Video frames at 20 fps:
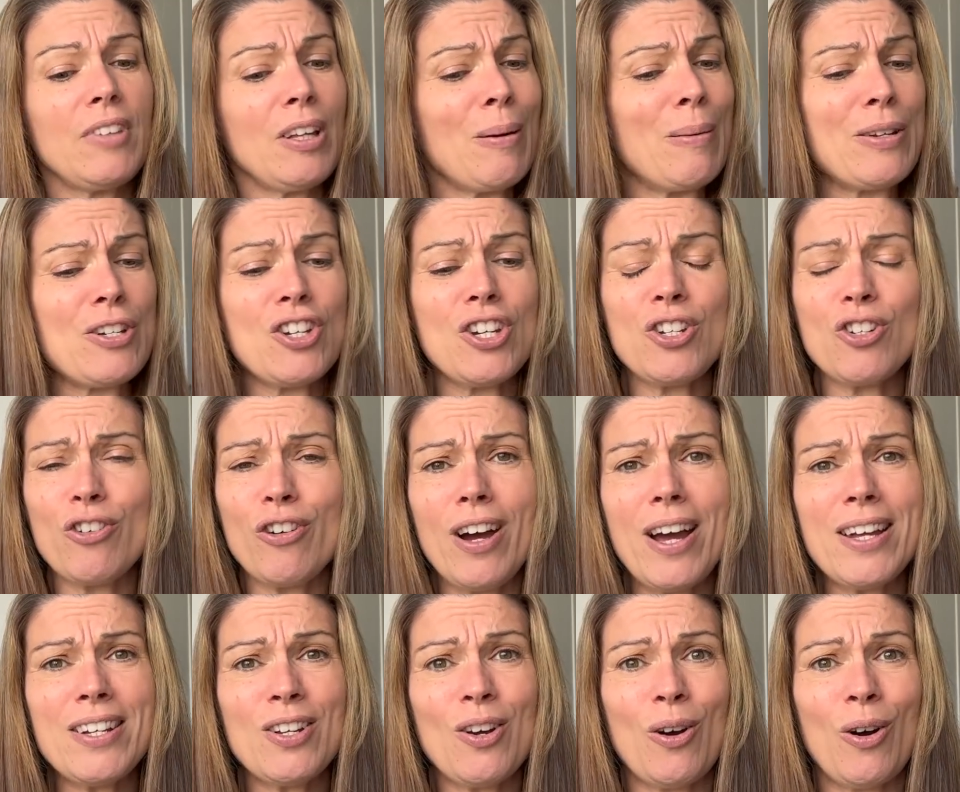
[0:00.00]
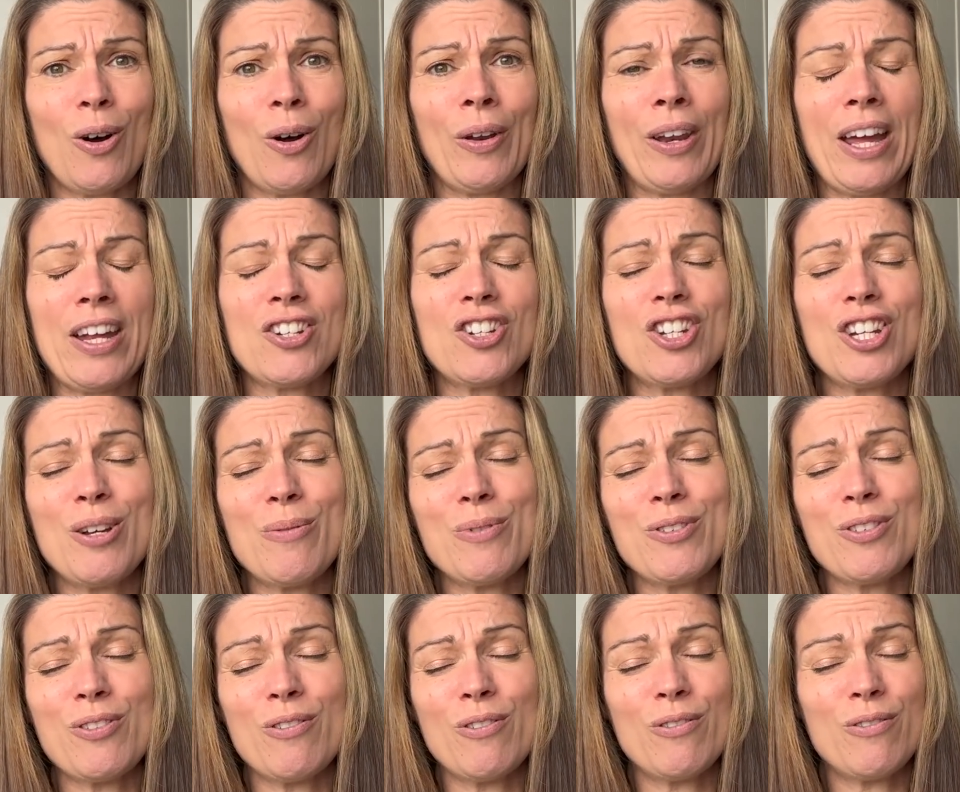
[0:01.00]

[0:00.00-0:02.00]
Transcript: But she tried it on and she was